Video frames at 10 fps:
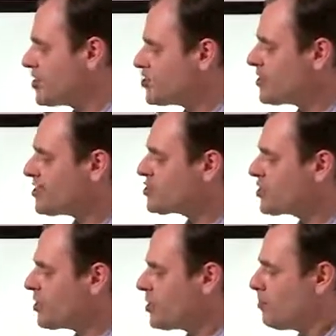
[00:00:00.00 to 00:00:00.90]
So that's
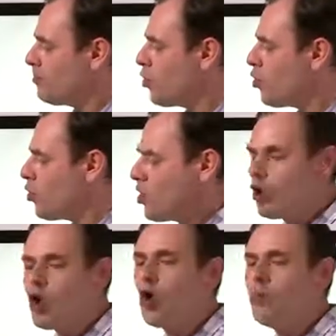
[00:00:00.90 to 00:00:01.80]
the more
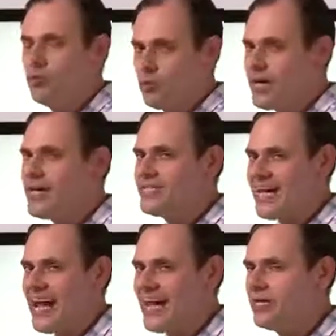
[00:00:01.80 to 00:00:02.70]
common way to
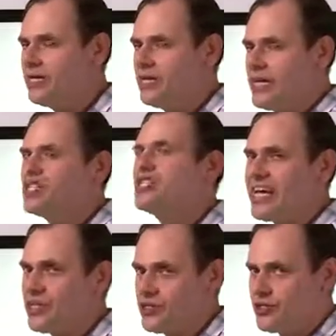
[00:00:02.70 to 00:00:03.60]
handle
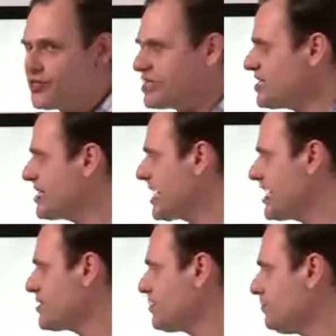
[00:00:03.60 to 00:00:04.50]
sections these
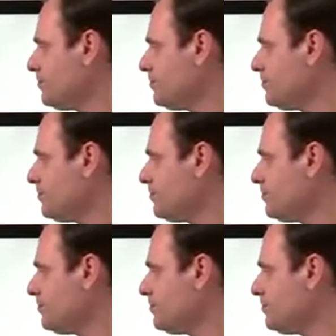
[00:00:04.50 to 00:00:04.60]
days.